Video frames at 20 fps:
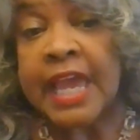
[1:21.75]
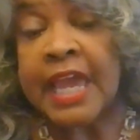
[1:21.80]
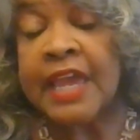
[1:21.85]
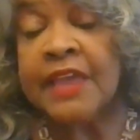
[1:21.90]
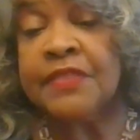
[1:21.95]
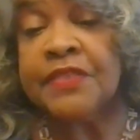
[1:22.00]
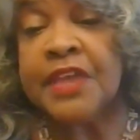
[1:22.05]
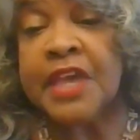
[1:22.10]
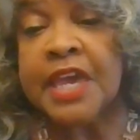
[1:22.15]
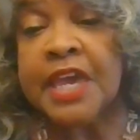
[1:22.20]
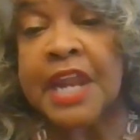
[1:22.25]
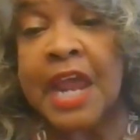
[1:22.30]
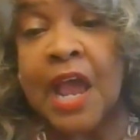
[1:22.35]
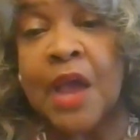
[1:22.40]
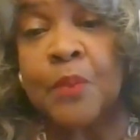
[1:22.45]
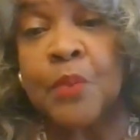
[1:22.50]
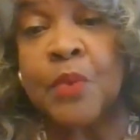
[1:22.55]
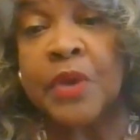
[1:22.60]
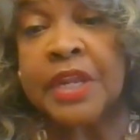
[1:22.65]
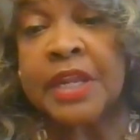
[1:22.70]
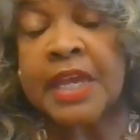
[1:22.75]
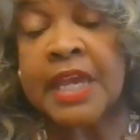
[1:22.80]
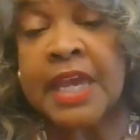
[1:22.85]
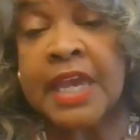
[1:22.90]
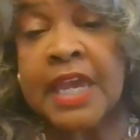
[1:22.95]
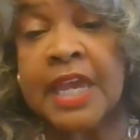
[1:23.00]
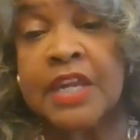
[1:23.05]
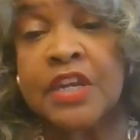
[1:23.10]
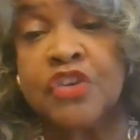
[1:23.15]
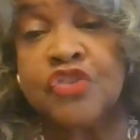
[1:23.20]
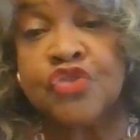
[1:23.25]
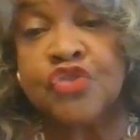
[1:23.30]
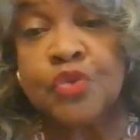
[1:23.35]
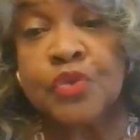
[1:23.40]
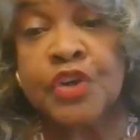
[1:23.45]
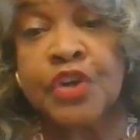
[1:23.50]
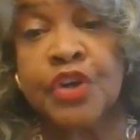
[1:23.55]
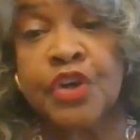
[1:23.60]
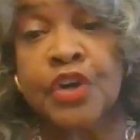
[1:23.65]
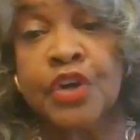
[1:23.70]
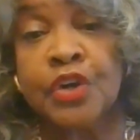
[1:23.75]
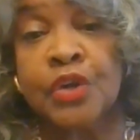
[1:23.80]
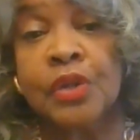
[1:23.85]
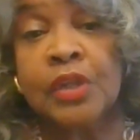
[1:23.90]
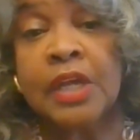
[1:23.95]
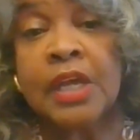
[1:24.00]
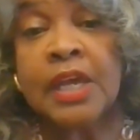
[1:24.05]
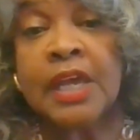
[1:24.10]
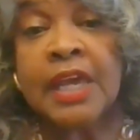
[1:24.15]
And then I went ahead and drew the girl.